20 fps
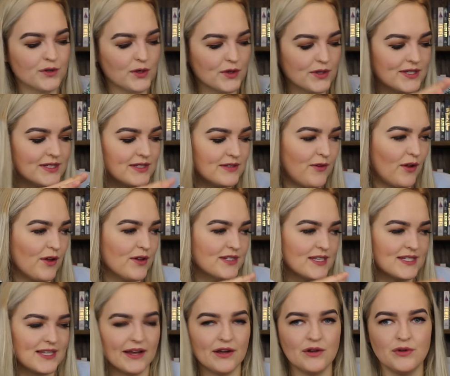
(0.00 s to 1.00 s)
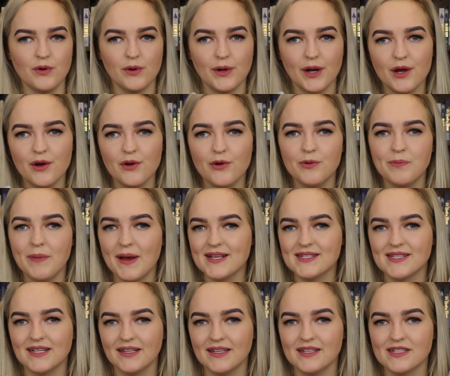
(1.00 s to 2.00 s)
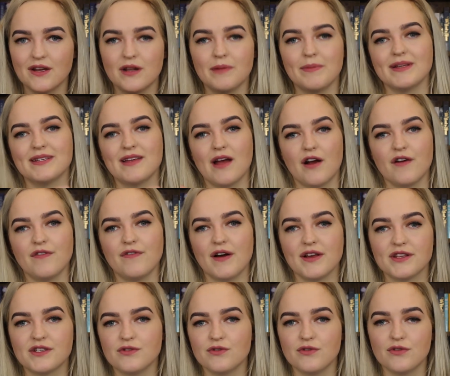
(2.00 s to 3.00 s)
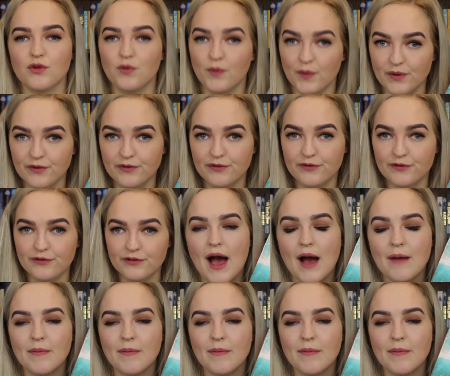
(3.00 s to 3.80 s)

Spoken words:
So this follows the second daughter, who basically is going to be sacrificed to the wolf.